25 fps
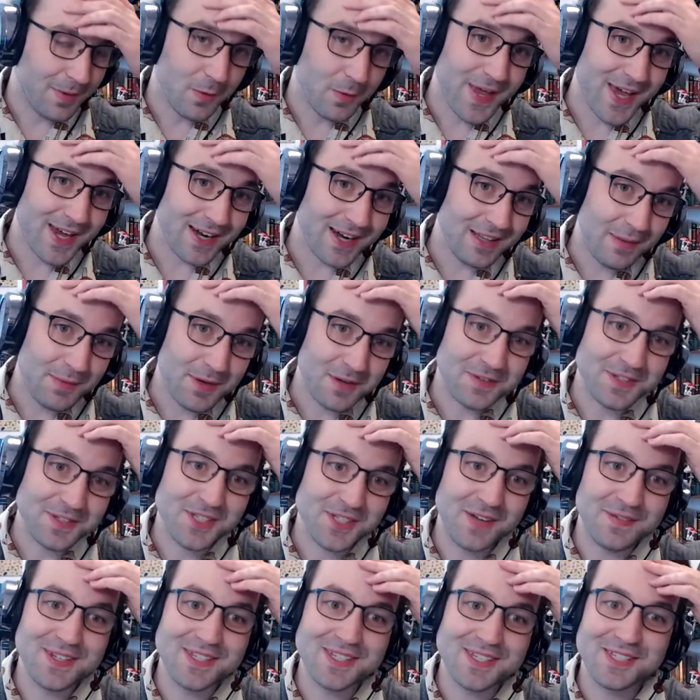But we had a limit of
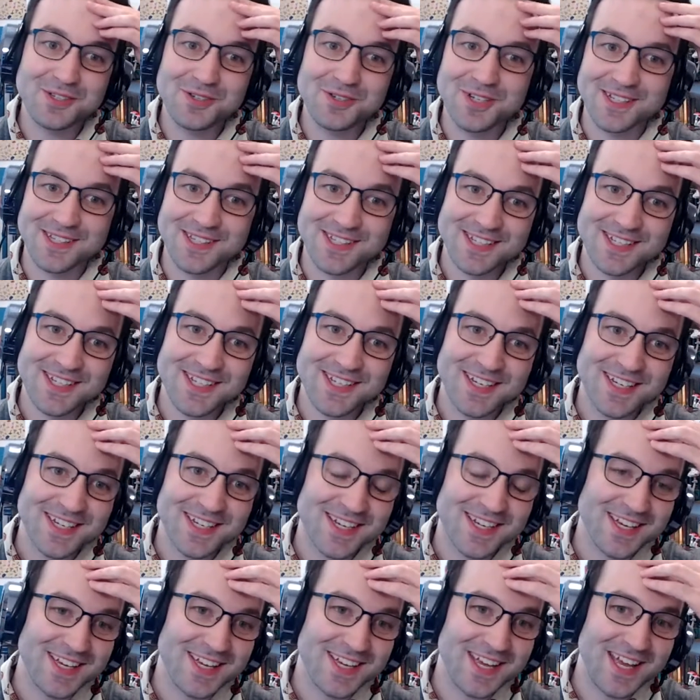seven students
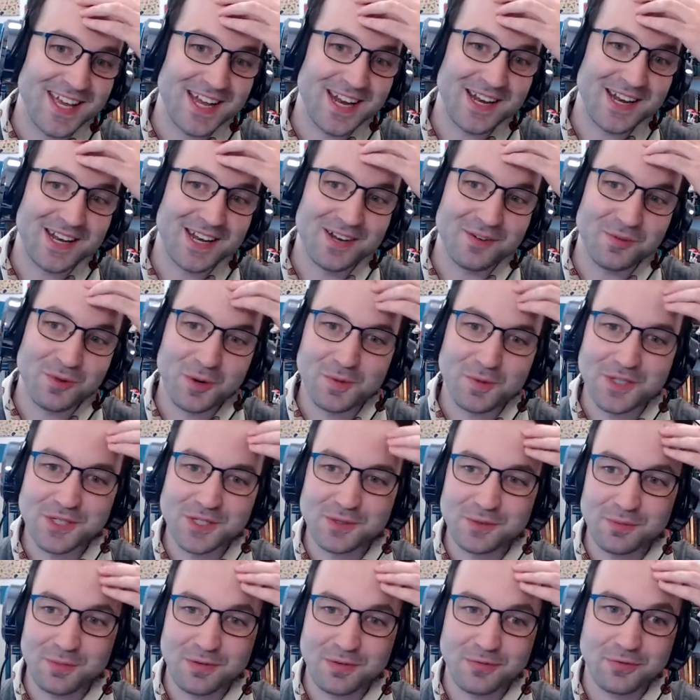in what was
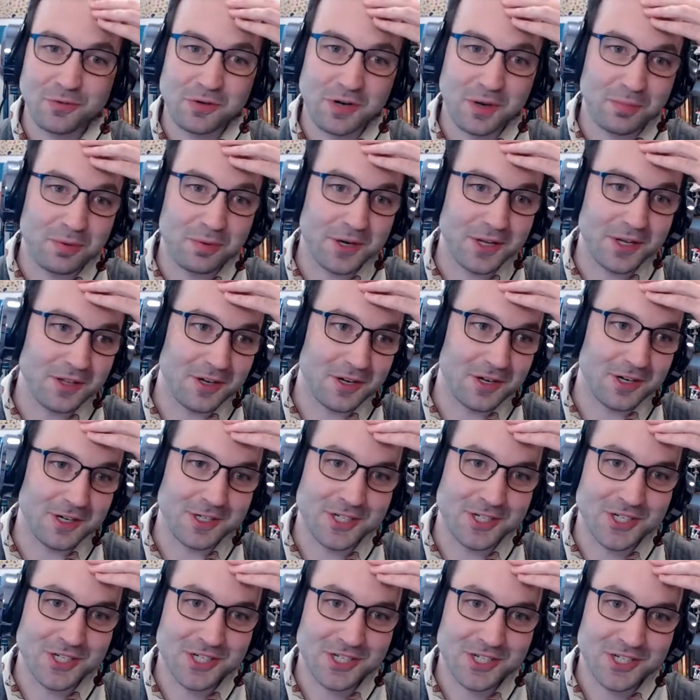before a pretty
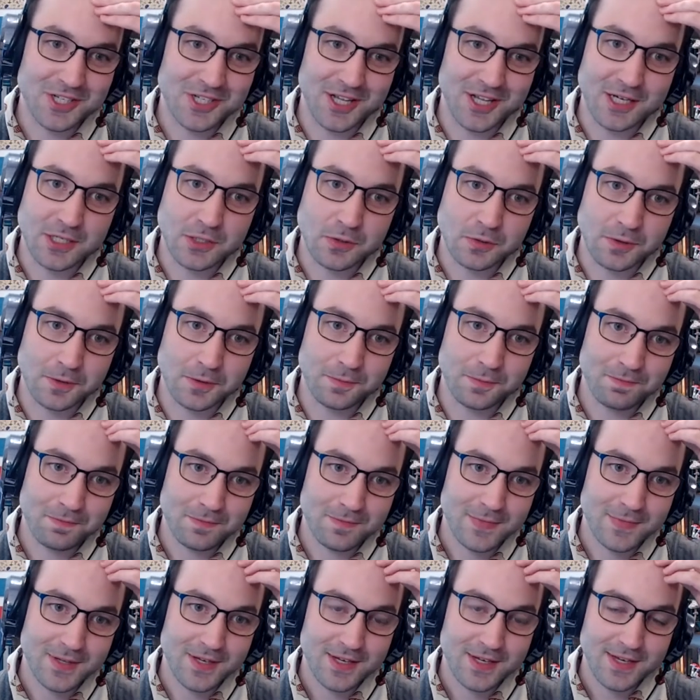large classroom.
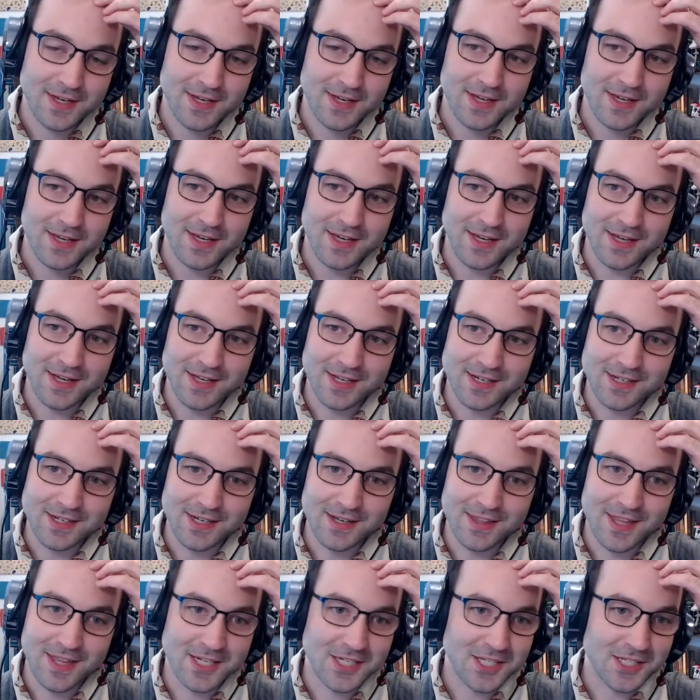And
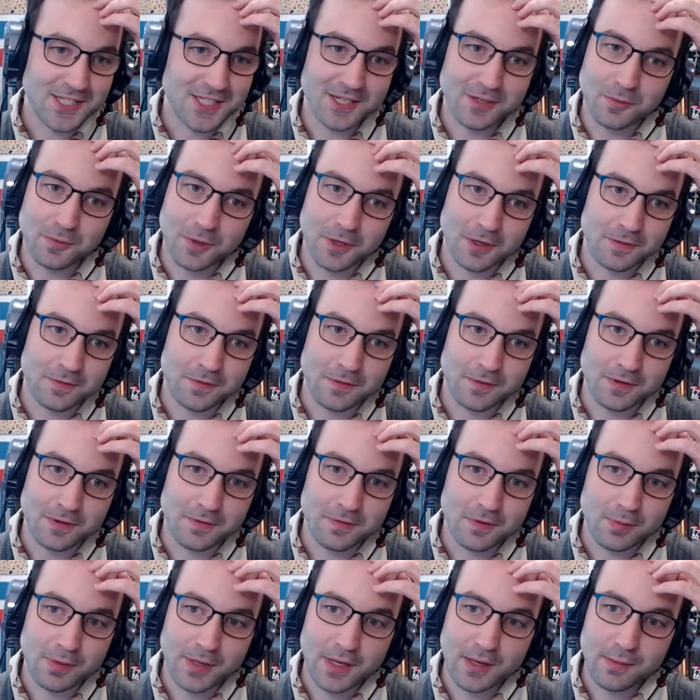uh, that just didn't work for,
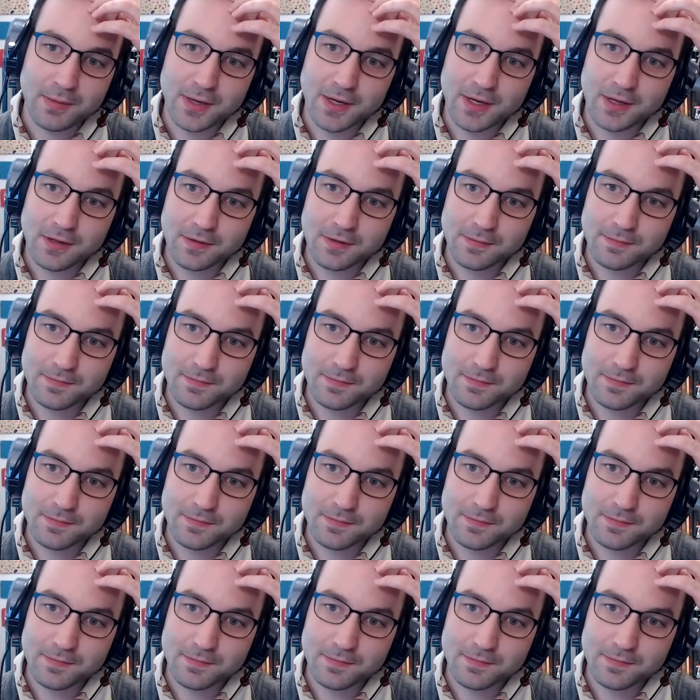for Plant Path.